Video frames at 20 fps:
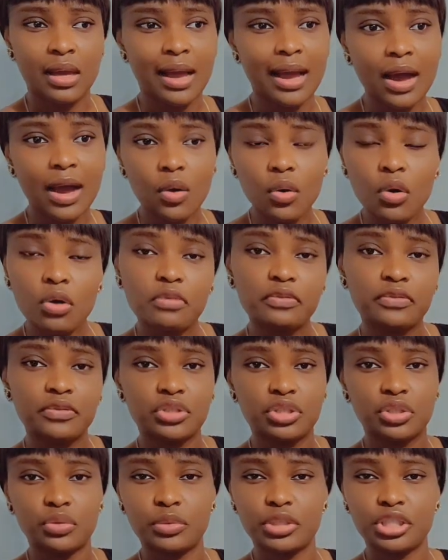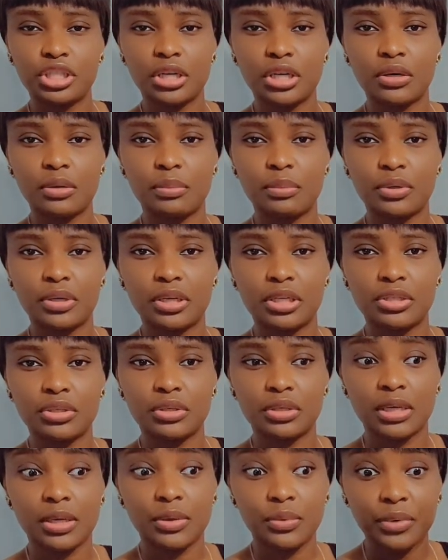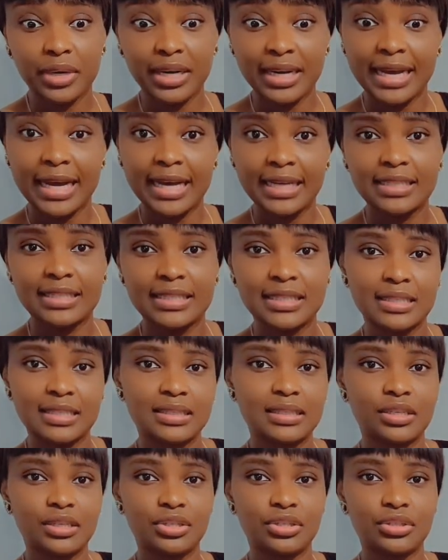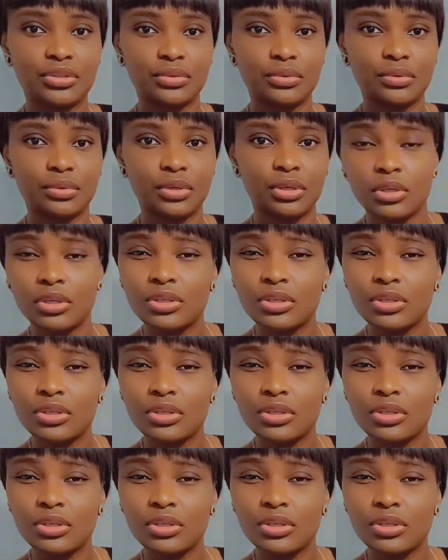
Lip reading: How often should we check up on each other regarding this issue